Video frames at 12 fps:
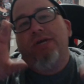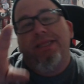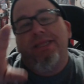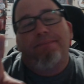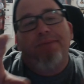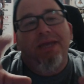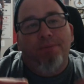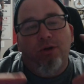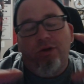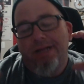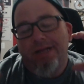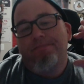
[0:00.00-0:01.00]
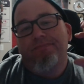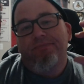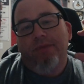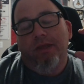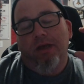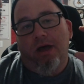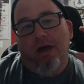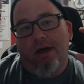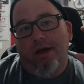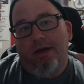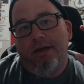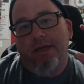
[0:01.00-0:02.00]
the people
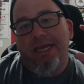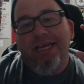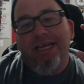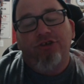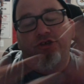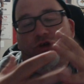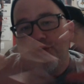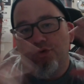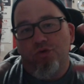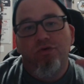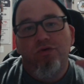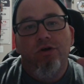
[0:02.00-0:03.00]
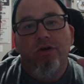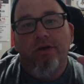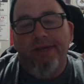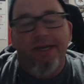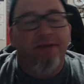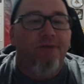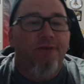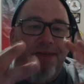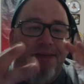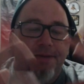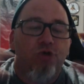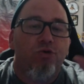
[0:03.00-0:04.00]
into the
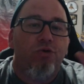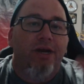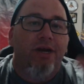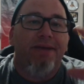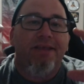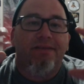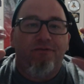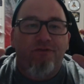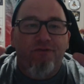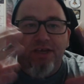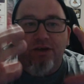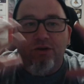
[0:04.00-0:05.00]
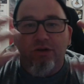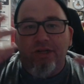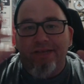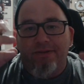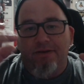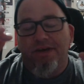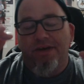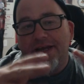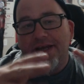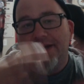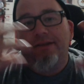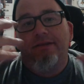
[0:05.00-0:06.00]
environment. You got to make them feel like they're in
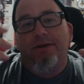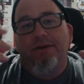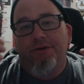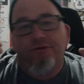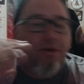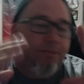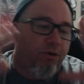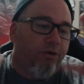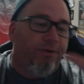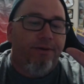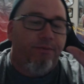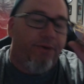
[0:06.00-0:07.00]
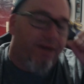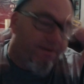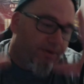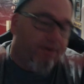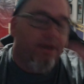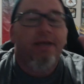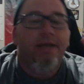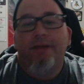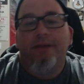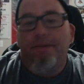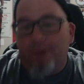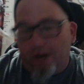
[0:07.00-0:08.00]
it, they're in trouble, they're whatever,
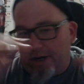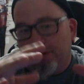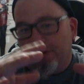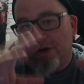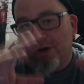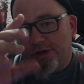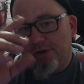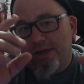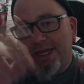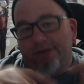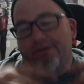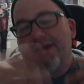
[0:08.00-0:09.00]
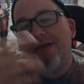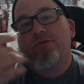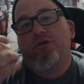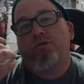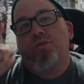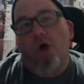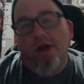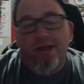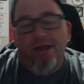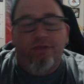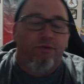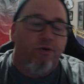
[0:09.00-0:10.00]
they're part of the haunt. You can't just have them just walking
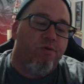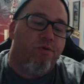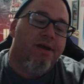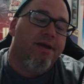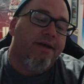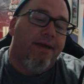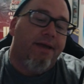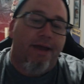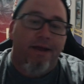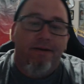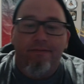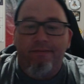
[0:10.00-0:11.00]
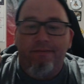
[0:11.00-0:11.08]
through, and